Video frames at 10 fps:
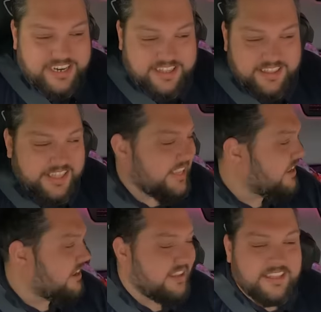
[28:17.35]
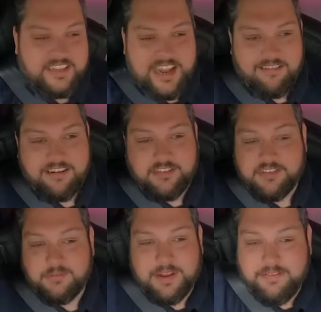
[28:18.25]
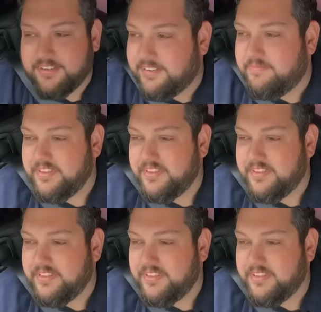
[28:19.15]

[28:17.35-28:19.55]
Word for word: in the garage. I just waved her.